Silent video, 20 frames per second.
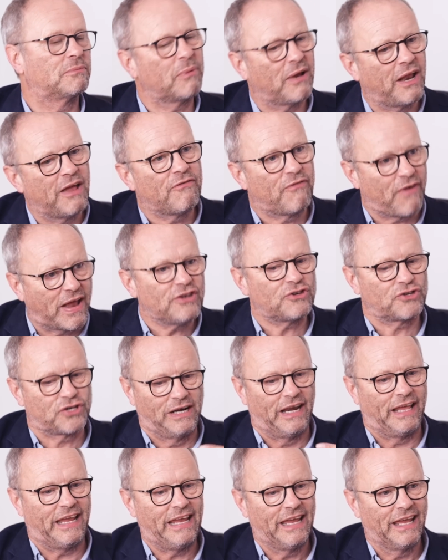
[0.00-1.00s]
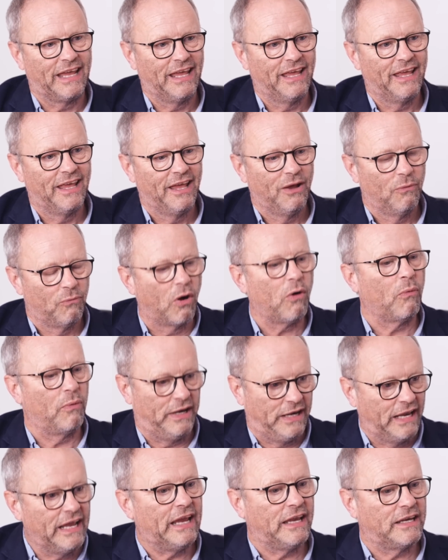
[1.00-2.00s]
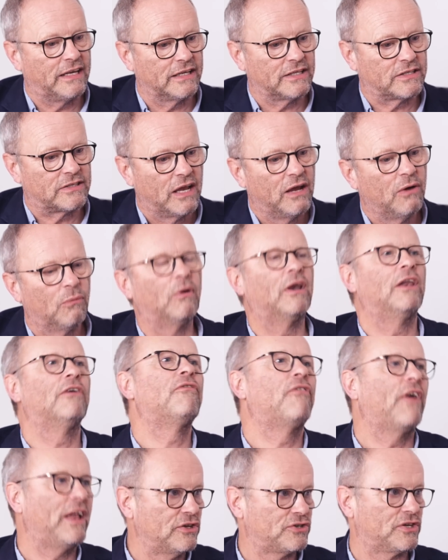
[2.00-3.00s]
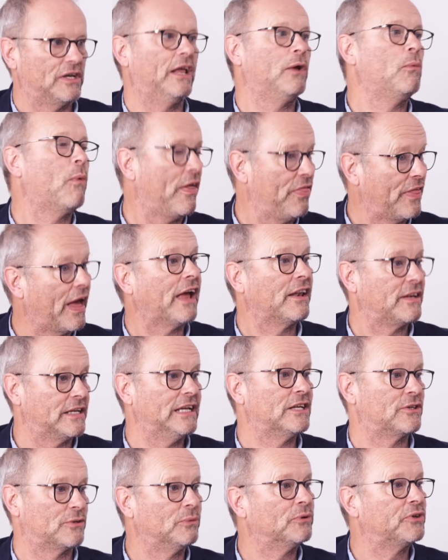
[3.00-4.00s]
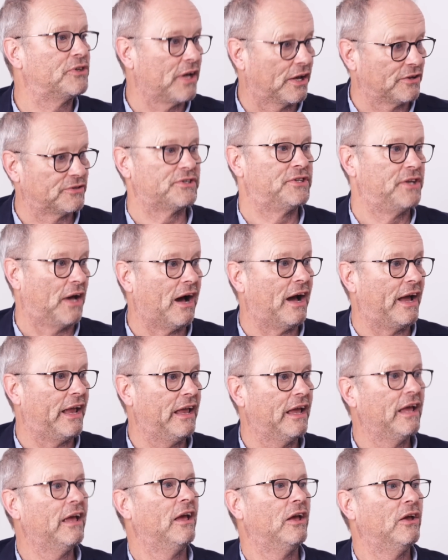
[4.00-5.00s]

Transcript: But eventually, what we need is, eventually when that diesel does die,